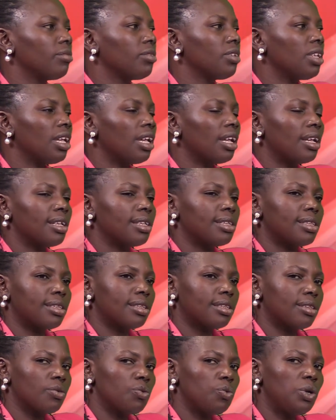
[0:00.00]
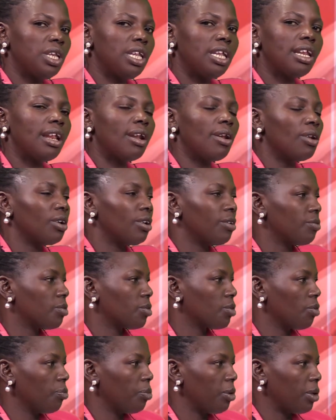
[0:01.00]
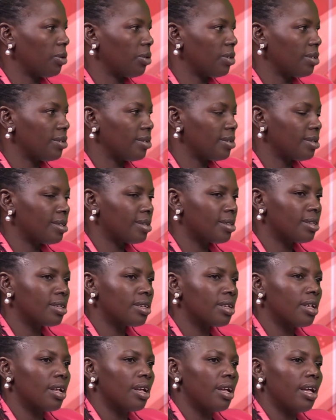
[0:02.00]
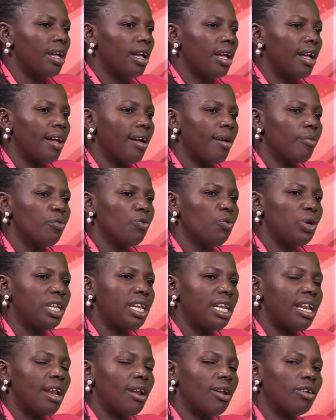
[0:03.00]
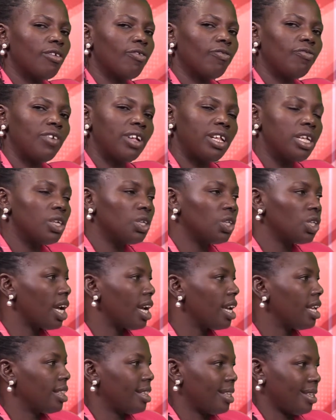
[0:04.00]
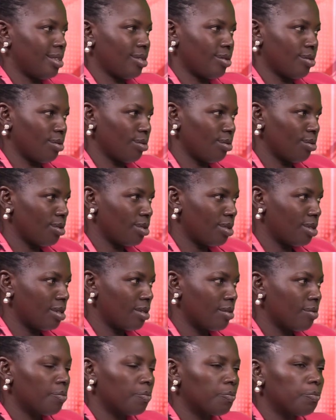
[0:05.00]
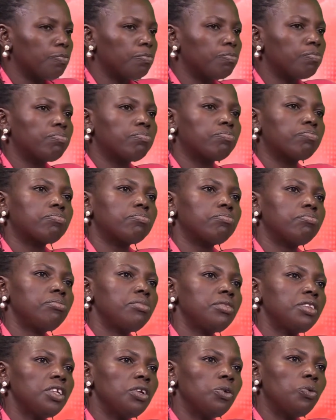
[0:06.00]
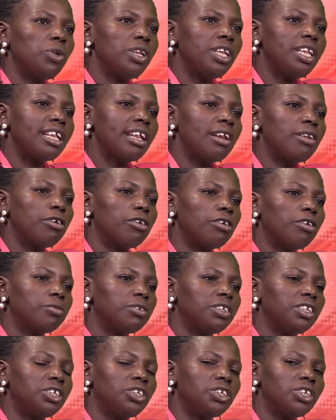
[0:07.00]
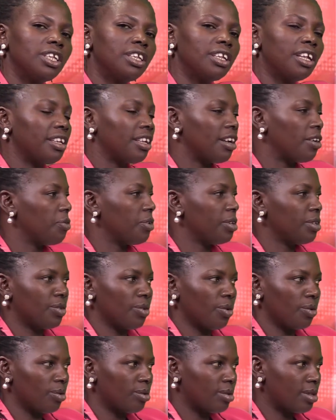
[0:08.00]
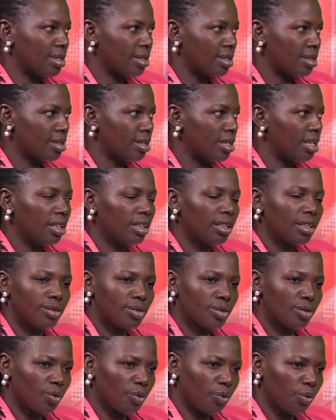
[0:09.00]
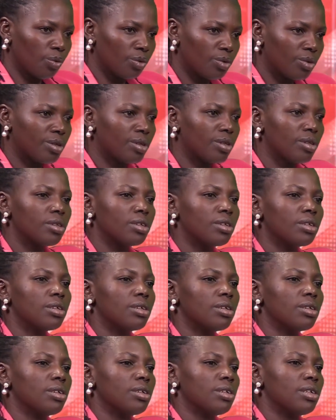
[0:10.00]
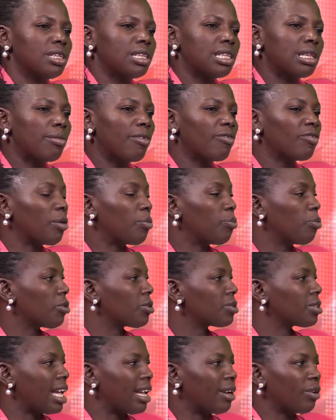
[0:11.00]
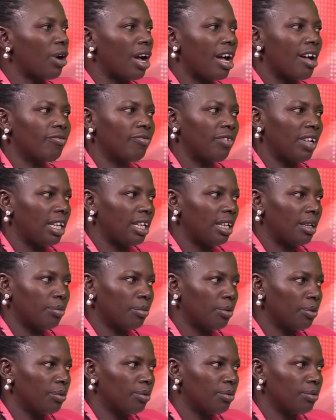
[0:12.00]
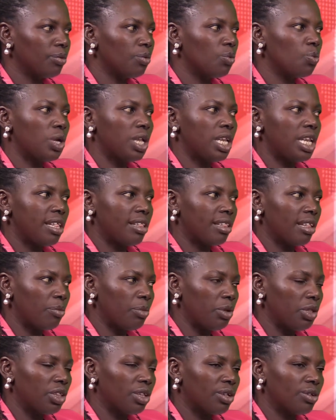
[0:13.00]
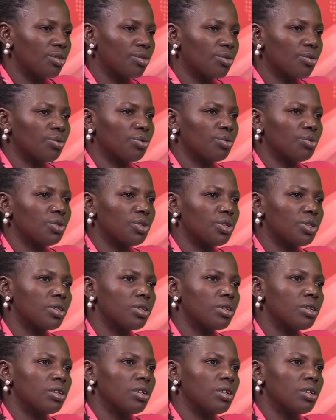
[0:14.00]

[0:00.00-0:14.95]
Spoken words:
Yes. We need a lot of school buildings. We need a lot of furniture in the schools. We need a lot of teaching learner resources in the schools. Some of the books are not available. We need them in the schools.